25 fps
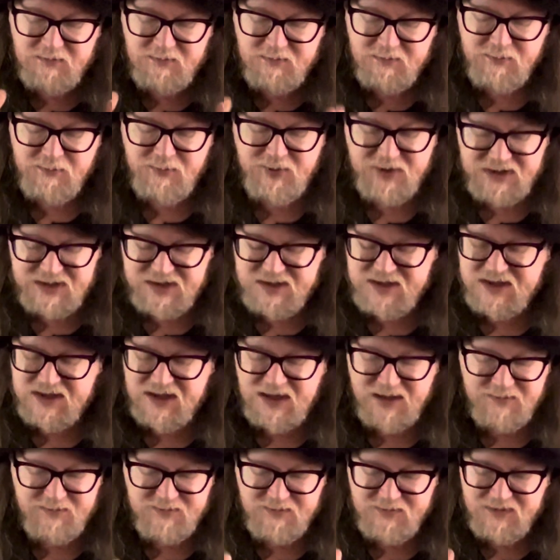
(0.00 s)
but
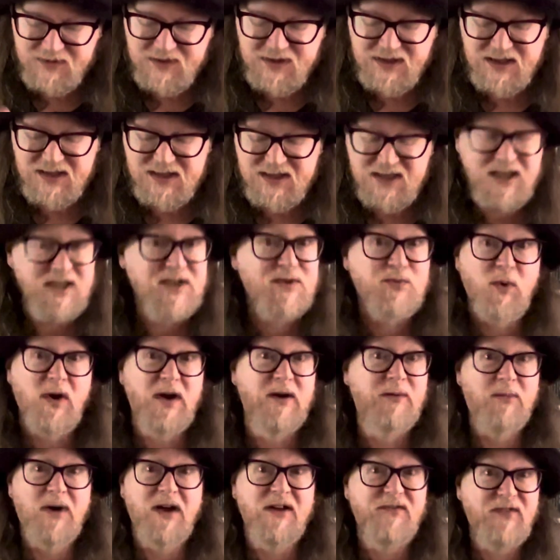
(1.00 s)
um, this is one
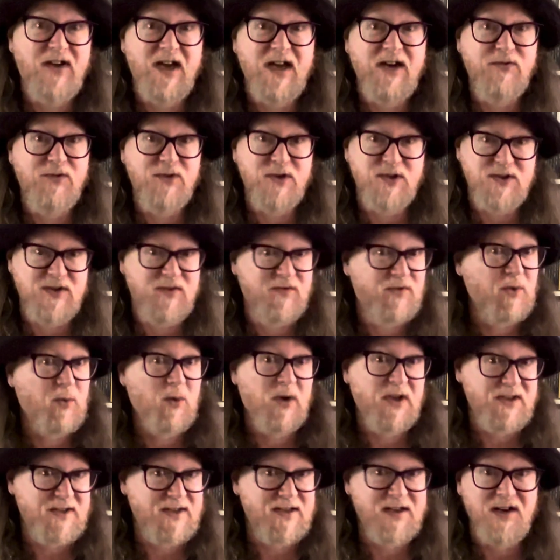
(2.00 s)
of my favourites of the
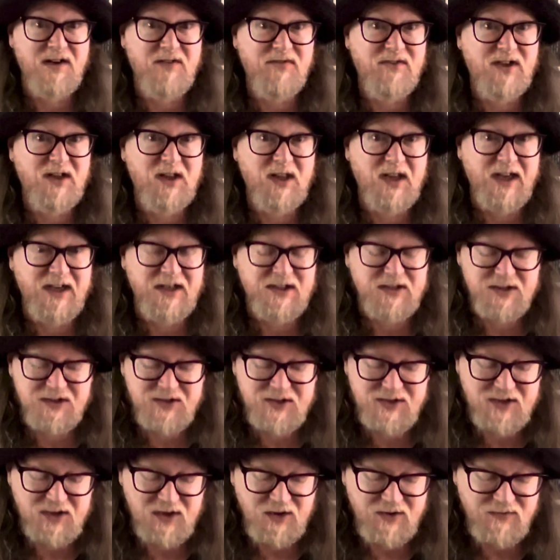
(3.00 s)
ones that I've collected
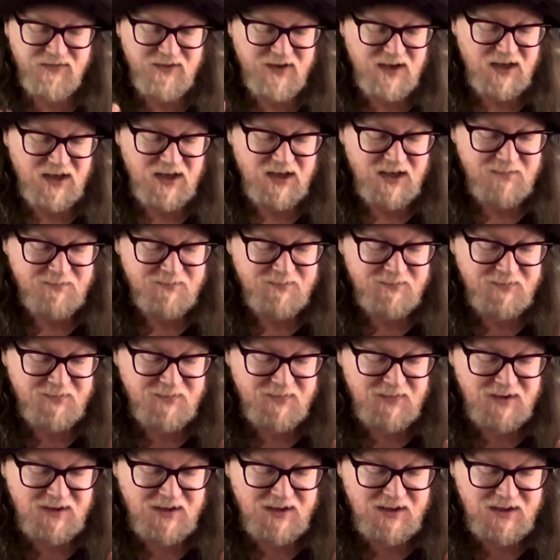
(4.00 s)
so far.
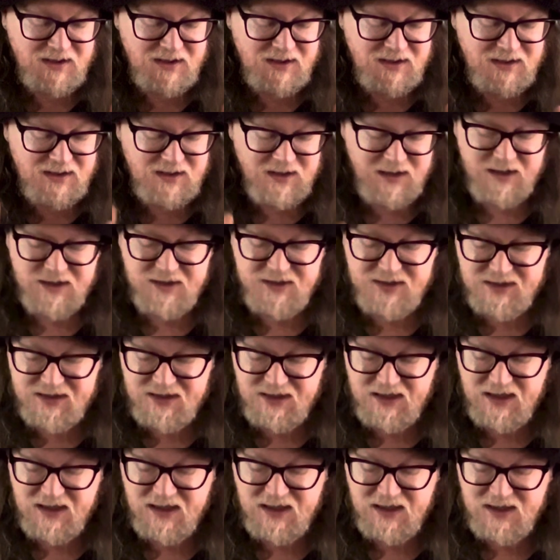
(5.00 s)
It's,
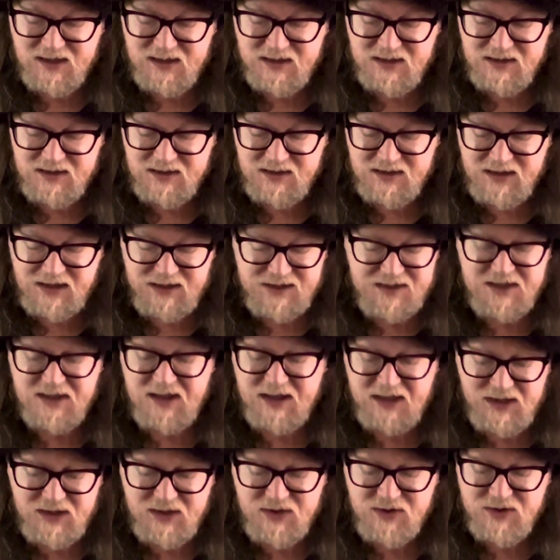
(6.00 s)
uh, it's an
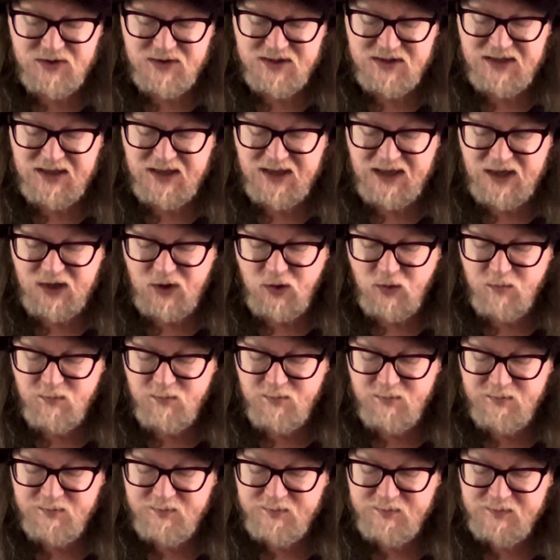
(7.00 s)
interesting
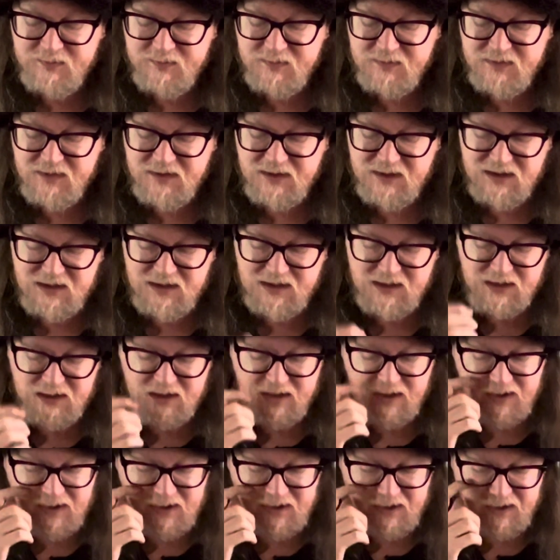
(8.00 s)
album.
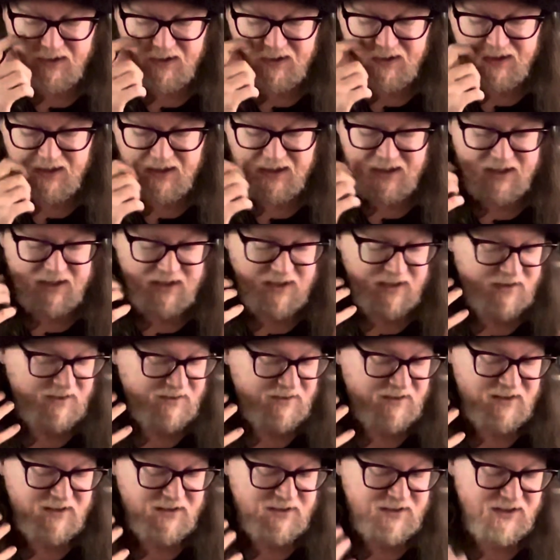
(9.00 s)
Uh,
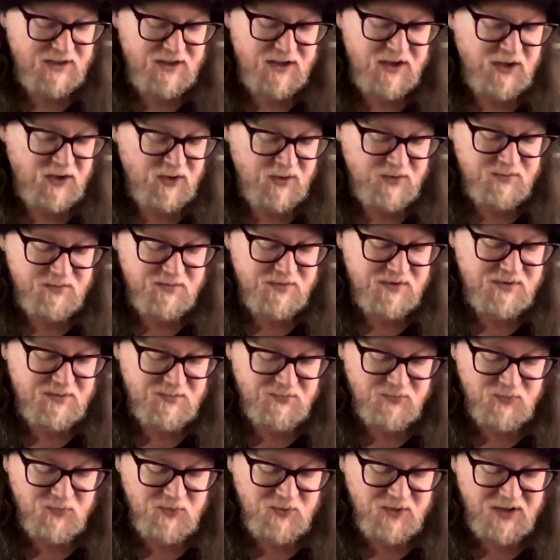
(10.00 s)
there's, you know,
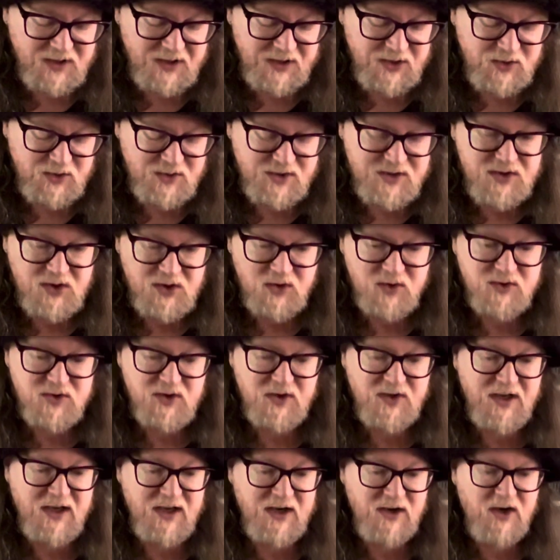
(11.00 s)
some really good songs
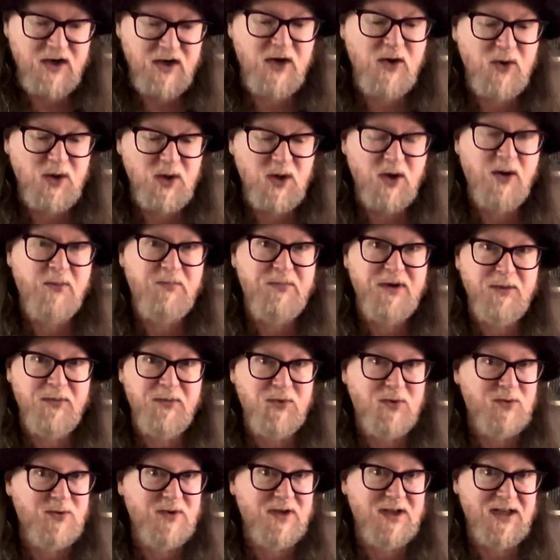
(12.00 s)
on here. I know a lot of
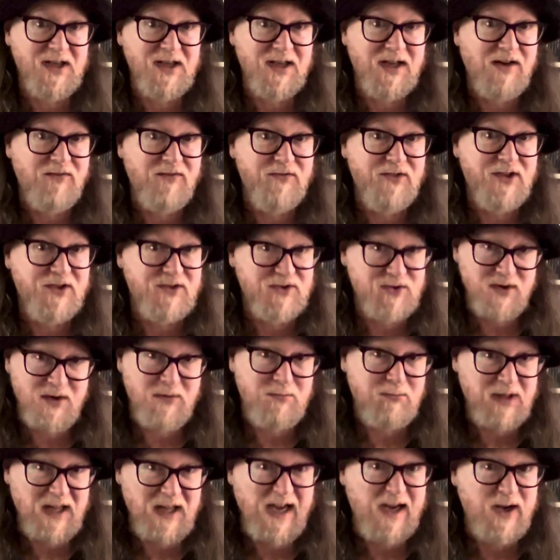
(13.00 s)
people really love the sort
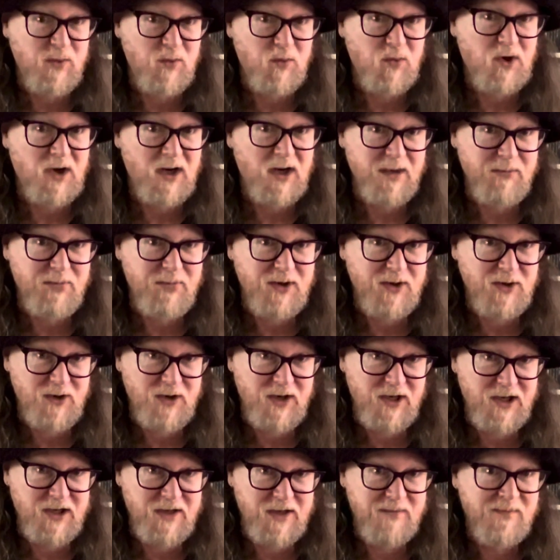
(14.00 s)
of black and white
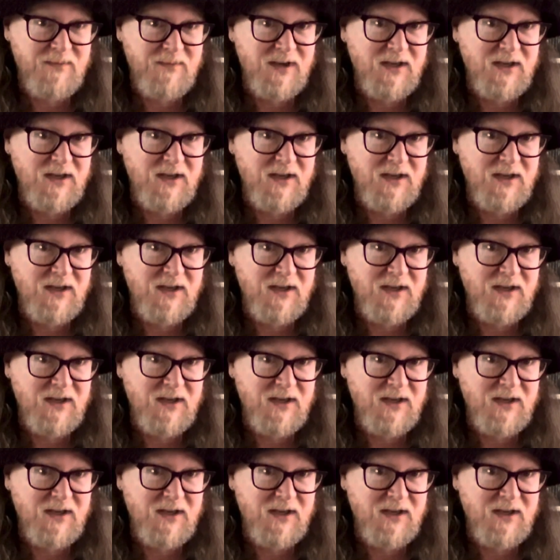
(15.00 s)
period